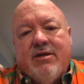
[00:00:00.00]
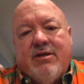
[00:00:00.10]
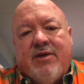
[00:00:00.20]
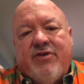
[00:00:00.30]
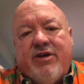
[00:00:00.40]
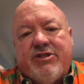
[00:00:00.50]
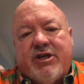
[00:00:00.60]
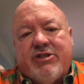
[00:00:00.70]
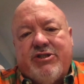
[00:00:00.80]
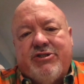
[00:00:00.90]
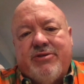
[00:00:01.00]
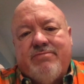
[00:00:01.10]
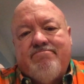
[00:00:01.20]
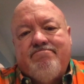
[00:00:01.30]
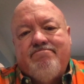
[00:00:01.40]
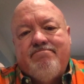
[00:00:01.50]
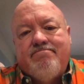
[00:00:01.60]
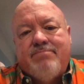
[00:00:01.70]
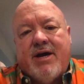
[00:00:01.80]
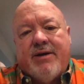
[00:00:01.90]
Love you, and I'll talk to you soon.
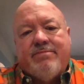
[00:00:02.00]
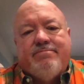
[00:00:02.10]
Bye.